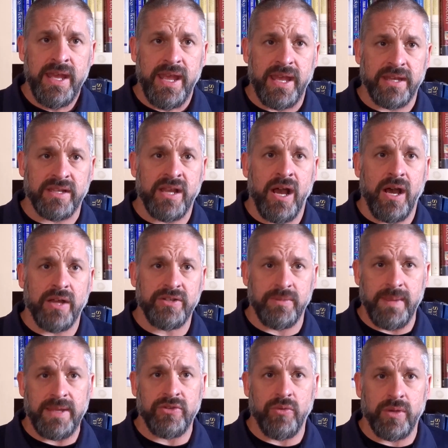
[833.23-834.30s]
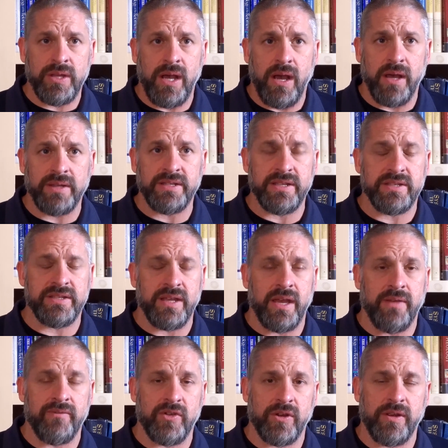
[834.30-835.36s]
Immanuel Kant is
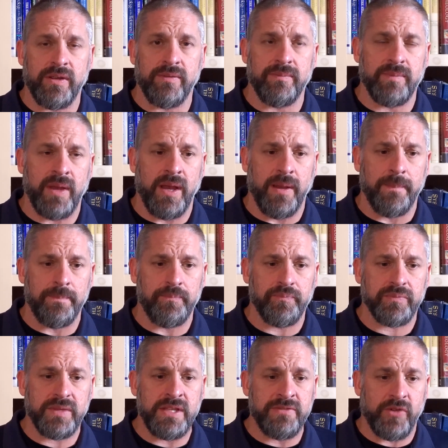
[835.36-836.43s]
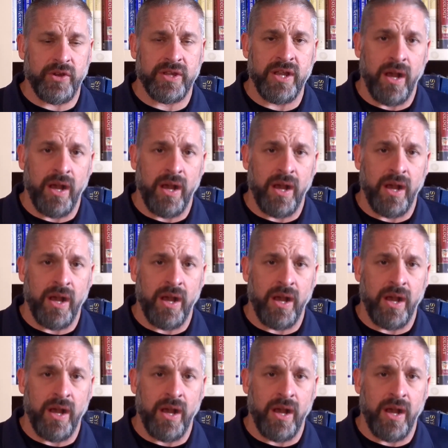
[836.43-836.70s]
very